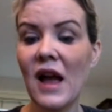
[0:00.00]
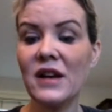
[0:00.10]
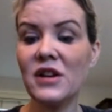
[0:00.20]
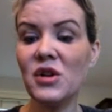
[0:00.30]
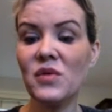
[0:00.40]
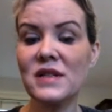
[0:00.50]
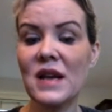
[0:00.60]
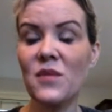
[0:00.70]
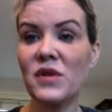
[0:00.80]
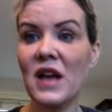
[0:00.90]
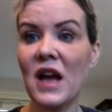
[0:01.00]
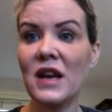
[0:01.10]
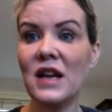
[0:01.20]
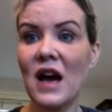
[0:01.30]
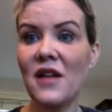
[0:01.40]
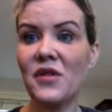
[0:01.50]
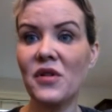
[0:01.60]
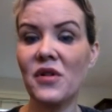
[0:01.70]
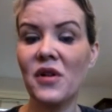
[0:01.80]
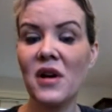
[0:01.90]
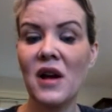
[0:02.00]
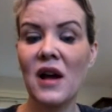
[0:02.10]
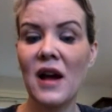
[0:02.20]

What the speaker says: the same with any other